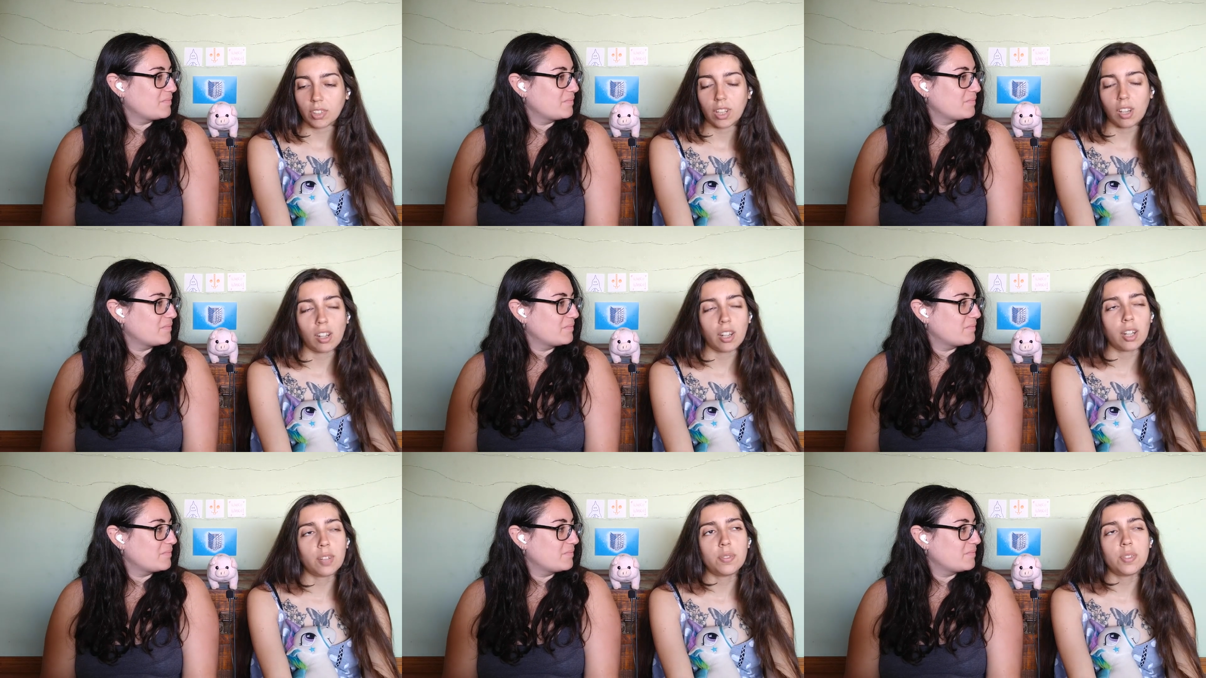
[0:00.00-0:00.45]

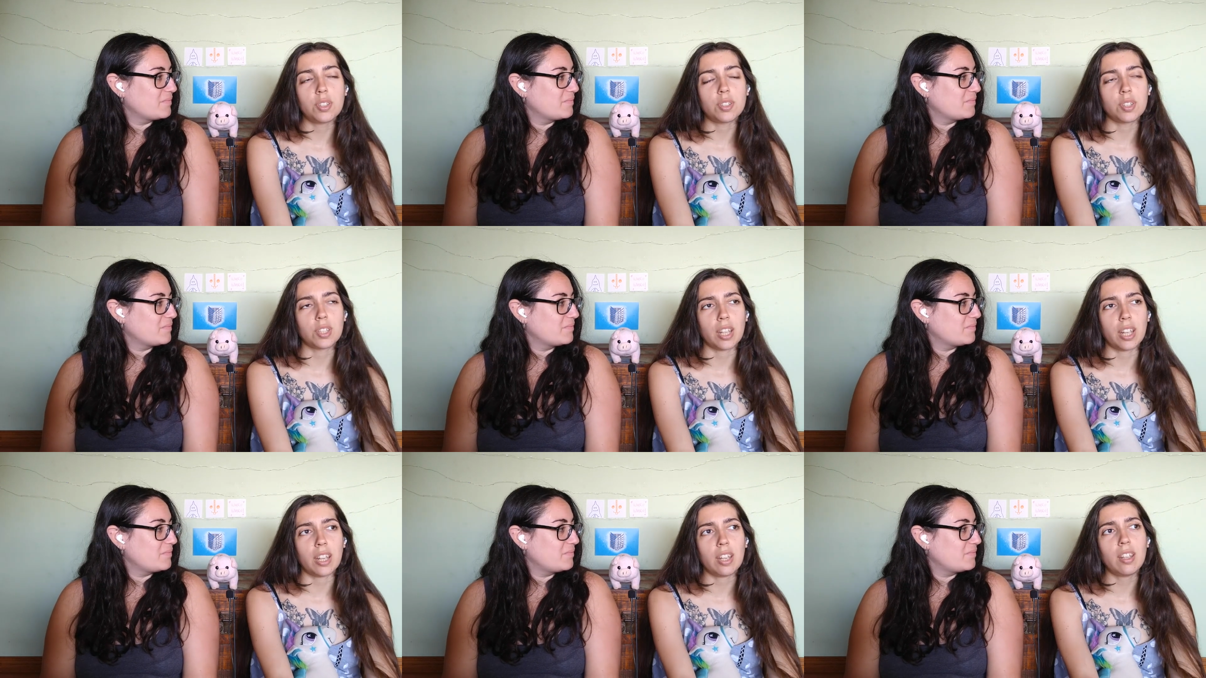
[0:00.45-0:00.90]
Speaker 1: I have to
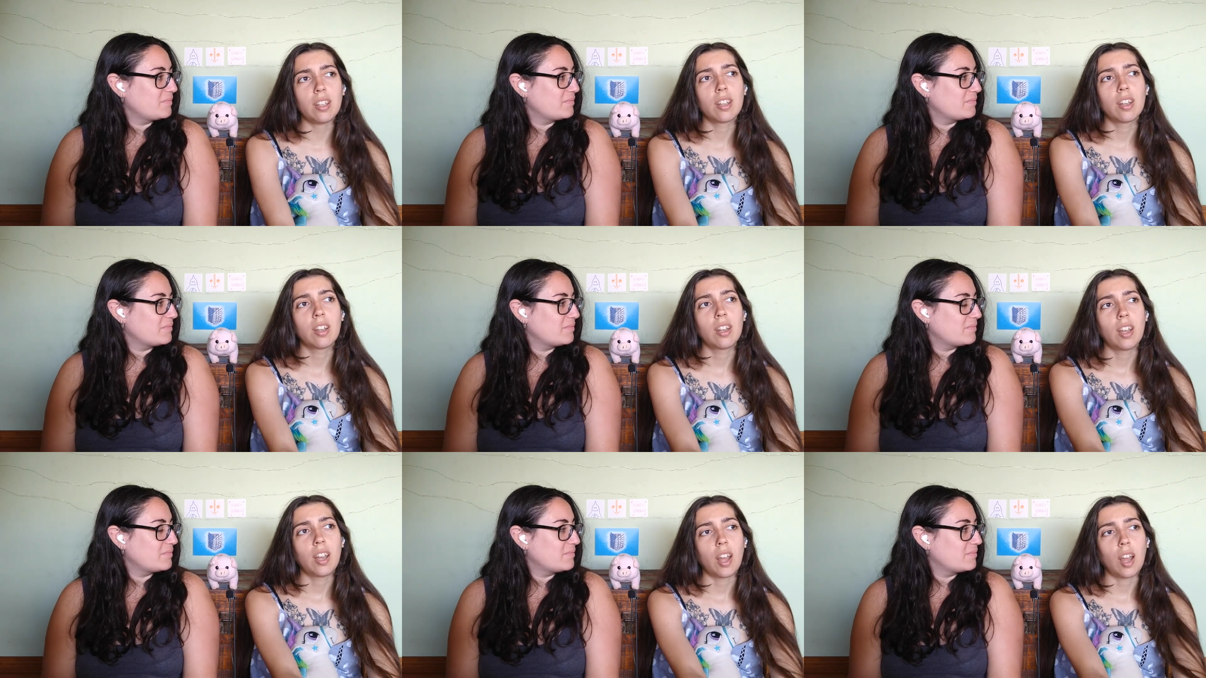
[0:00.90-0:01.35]
say,
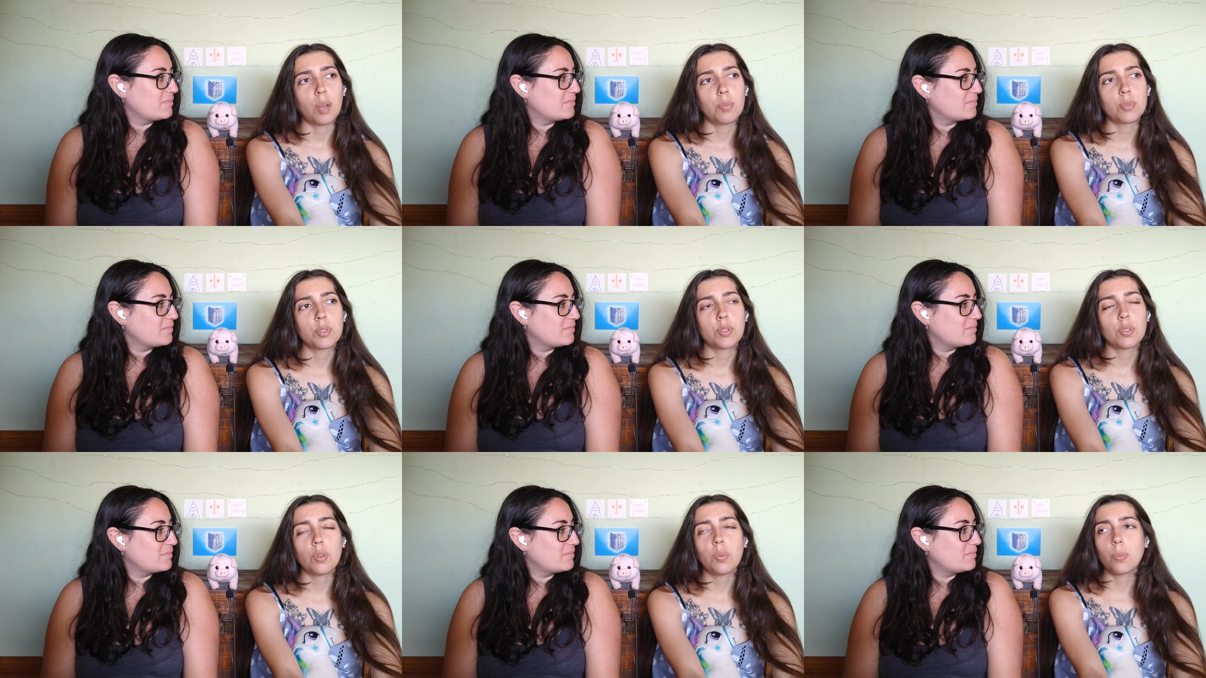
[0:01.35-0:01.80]
I'm
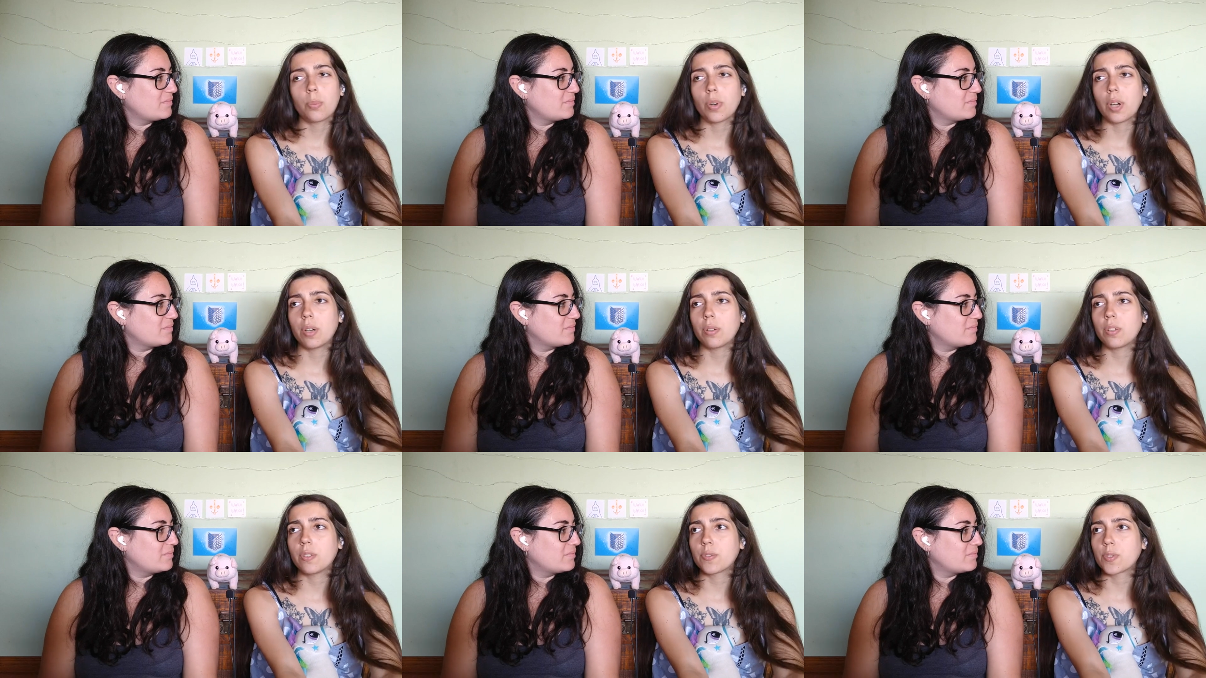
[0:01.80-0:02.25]
so
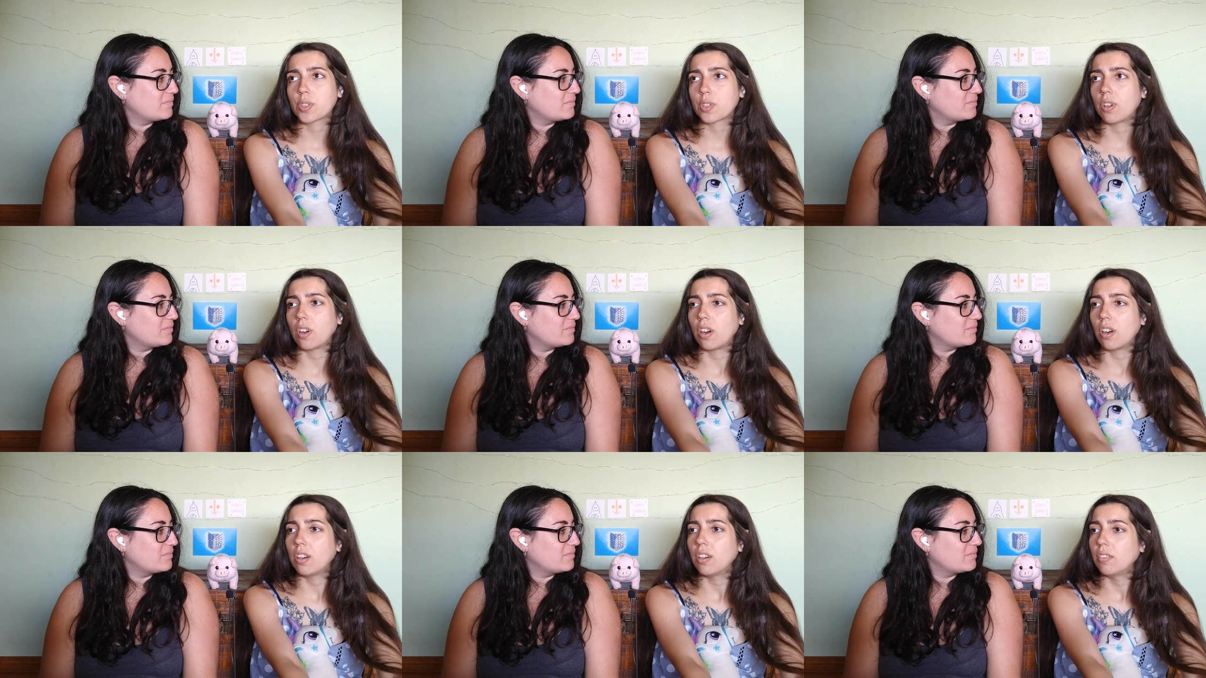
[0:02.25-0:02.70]
proud of
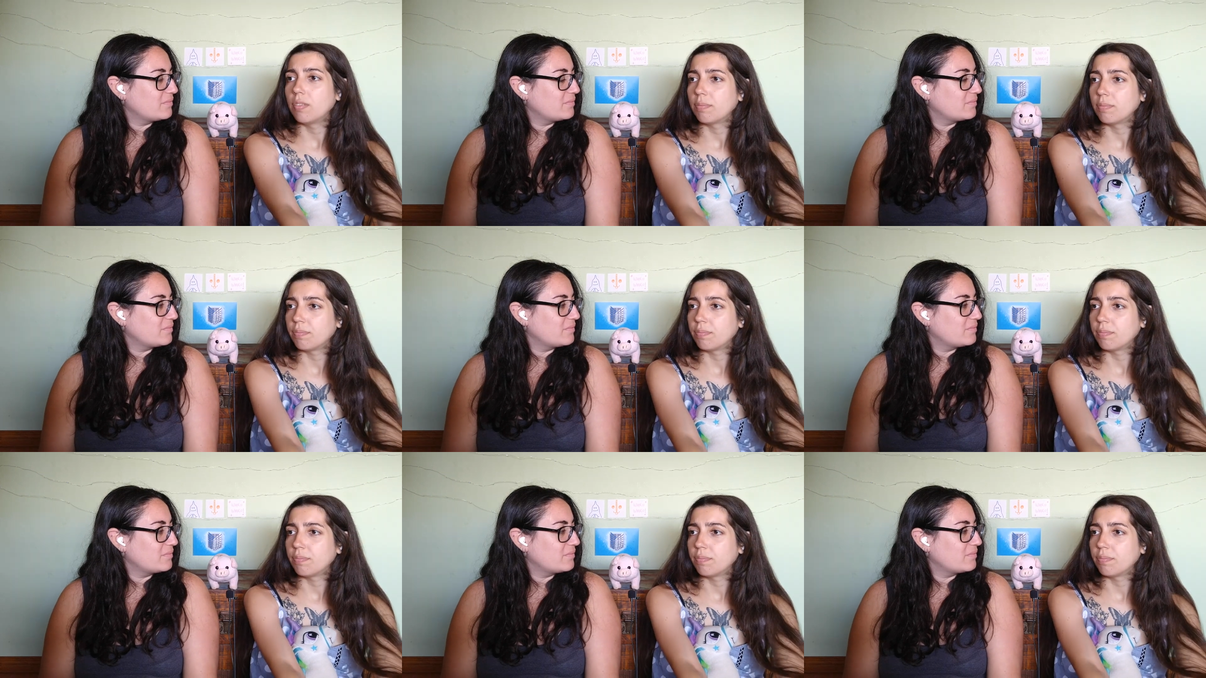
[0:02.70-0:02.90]
Scar.